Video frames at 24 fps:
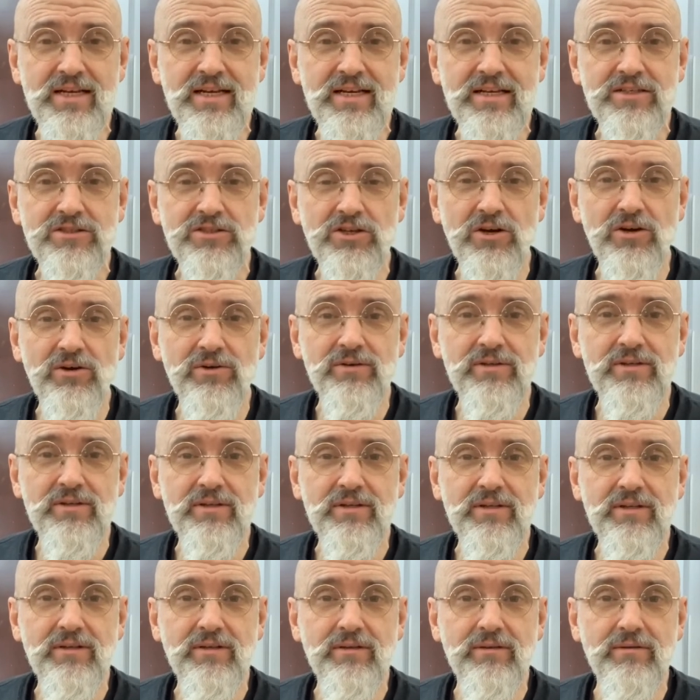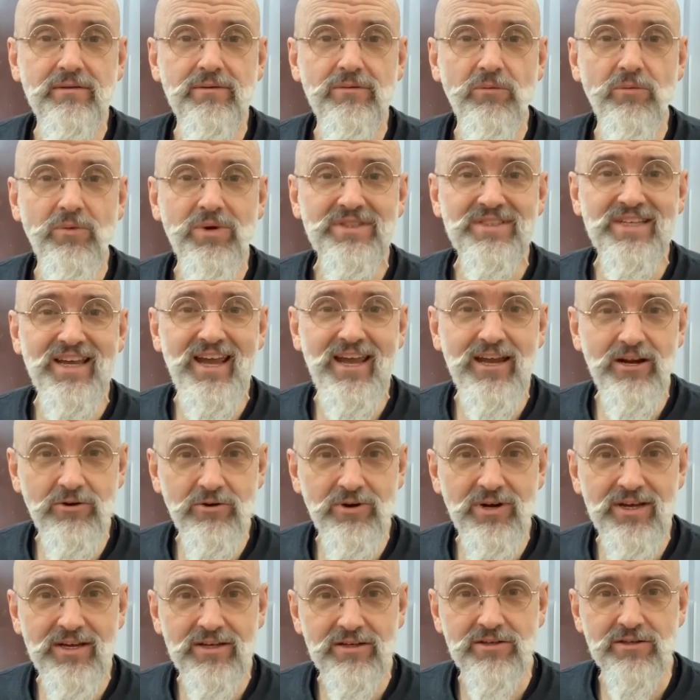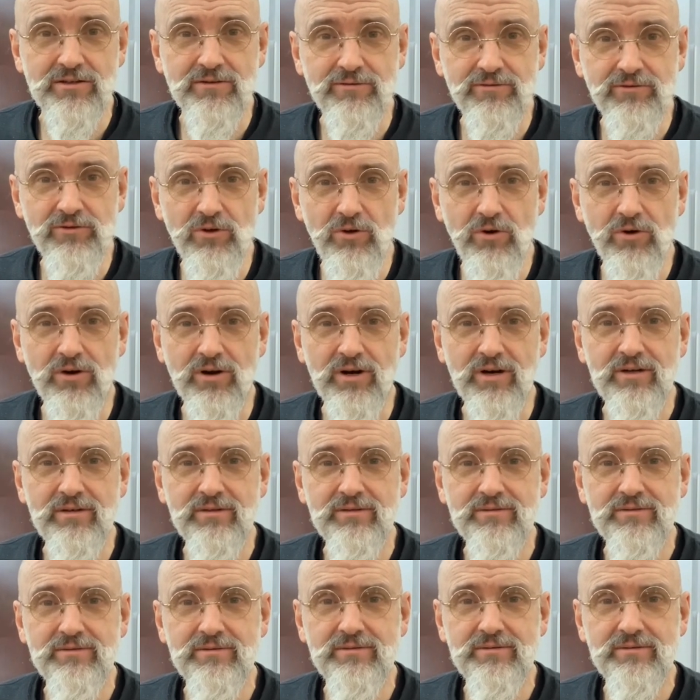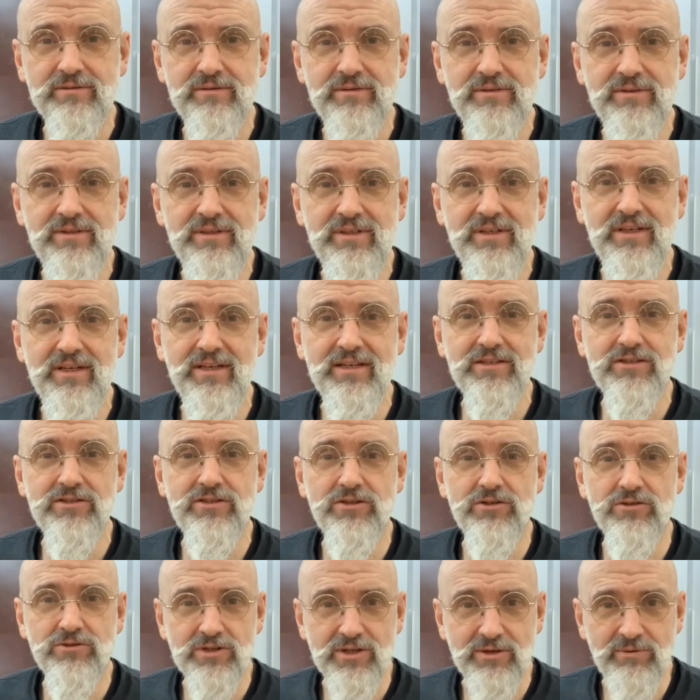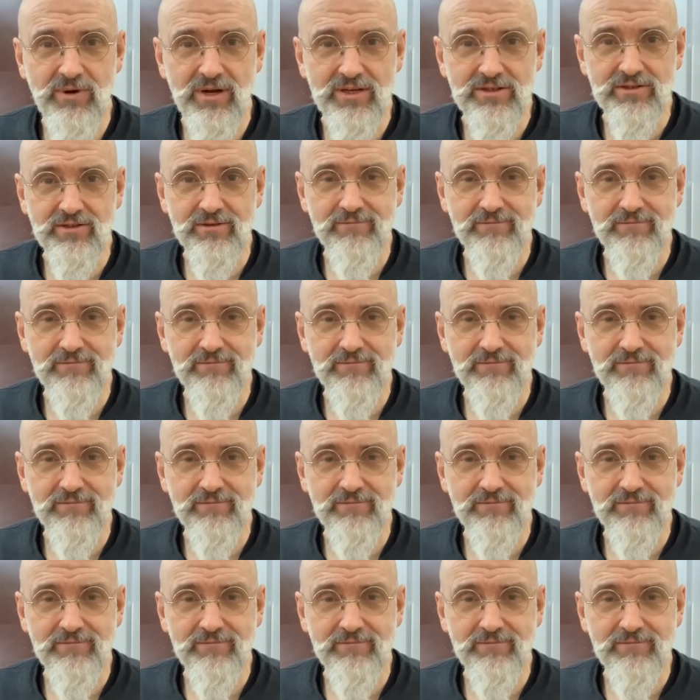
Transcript: So what's anchoring it to the floor is usually rusted.